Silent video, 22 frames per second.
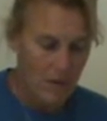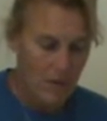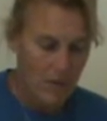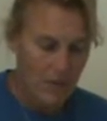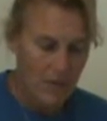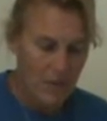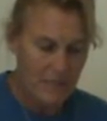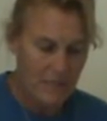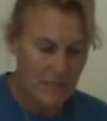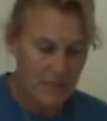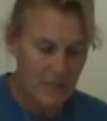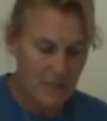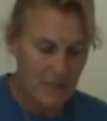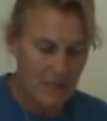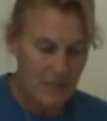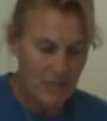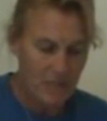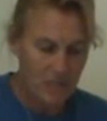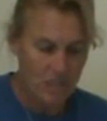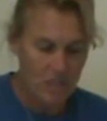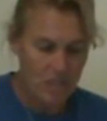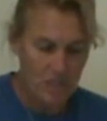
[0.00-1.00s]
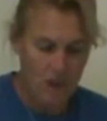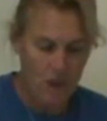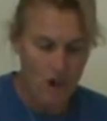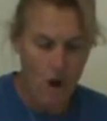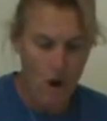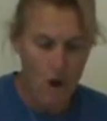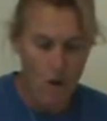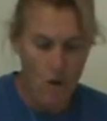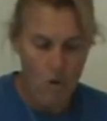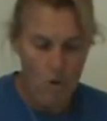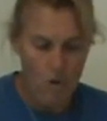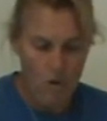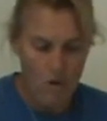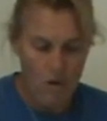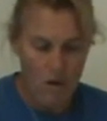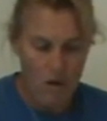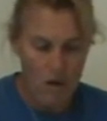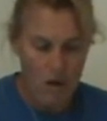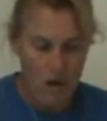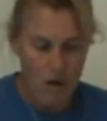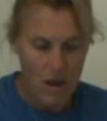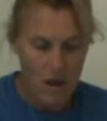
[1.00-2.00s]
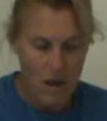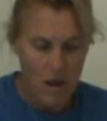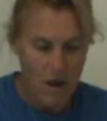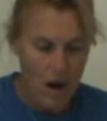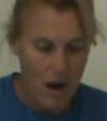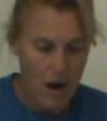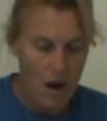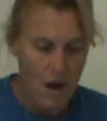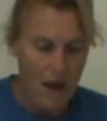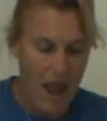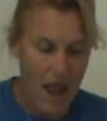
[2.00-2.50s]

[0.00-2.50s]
things that get you to go are